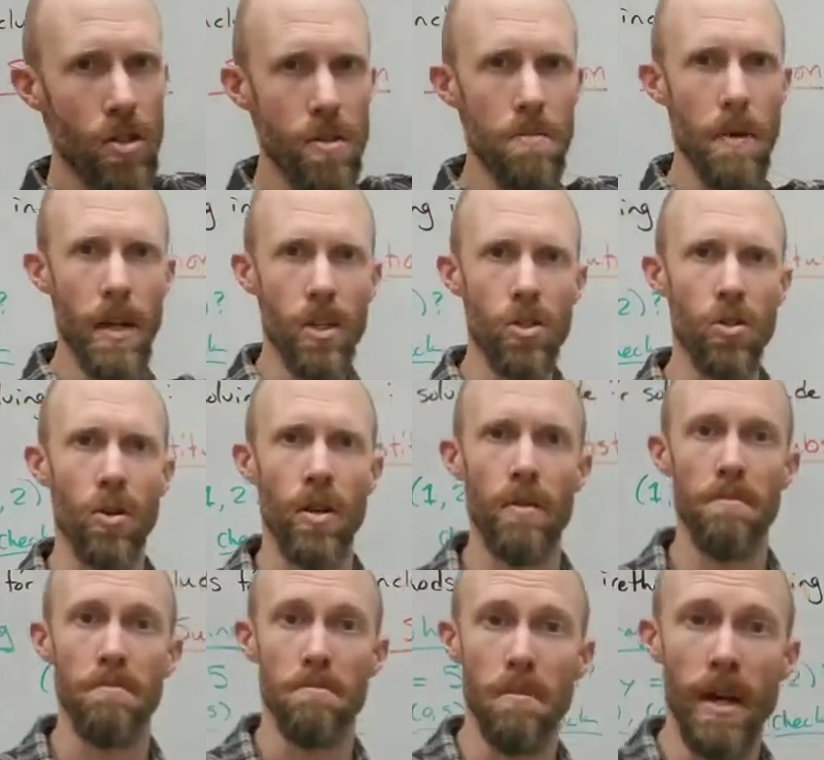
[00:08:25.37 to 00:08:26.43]
and make sure
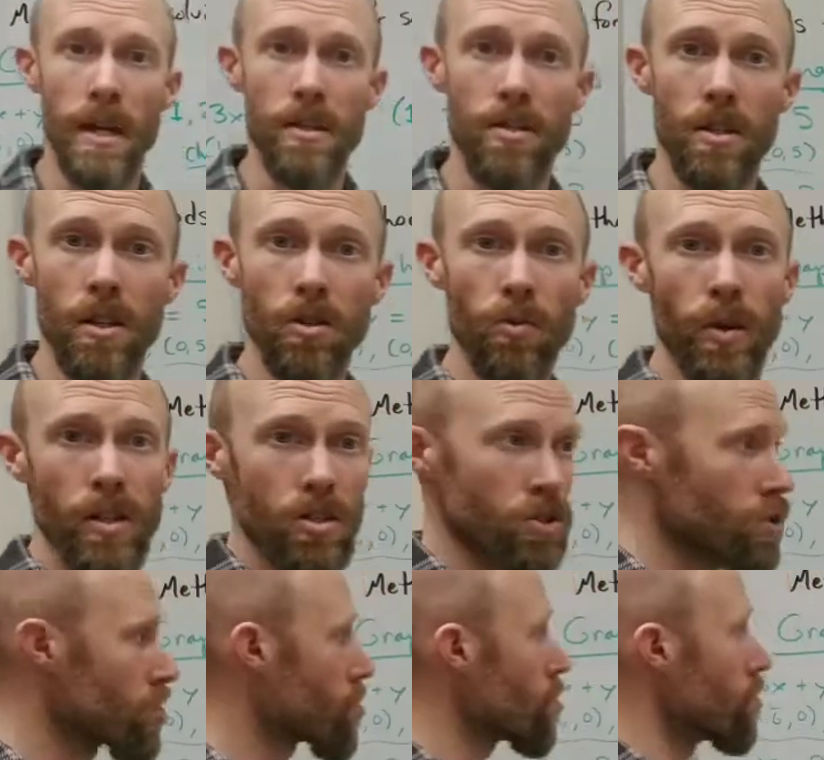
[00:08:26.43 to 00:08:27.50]
it makes the equations
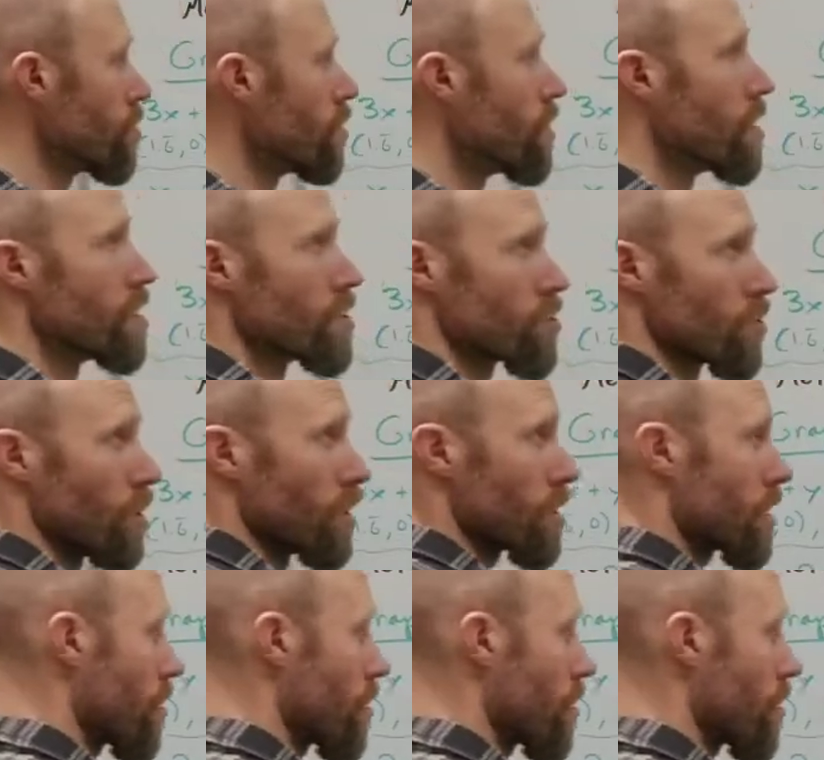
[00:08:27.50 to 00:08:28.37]
true. So I'll look at